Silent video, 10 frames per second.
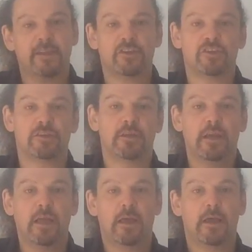edge
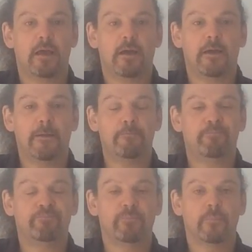
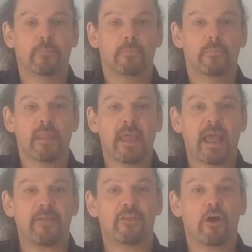um,
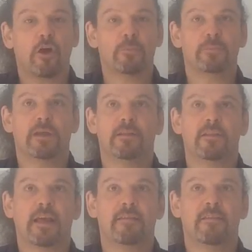and the
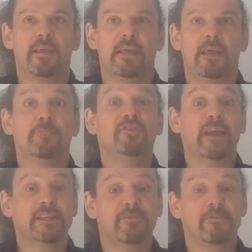um, and the
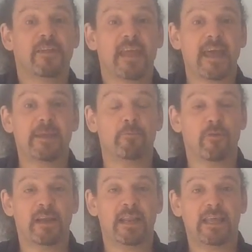objective of the game
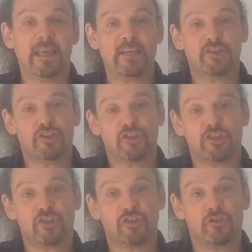really is
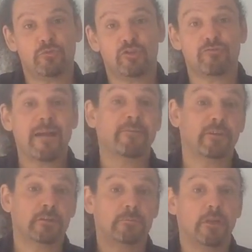just to
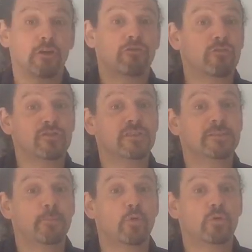travel across
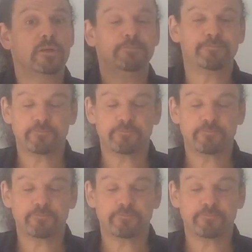this board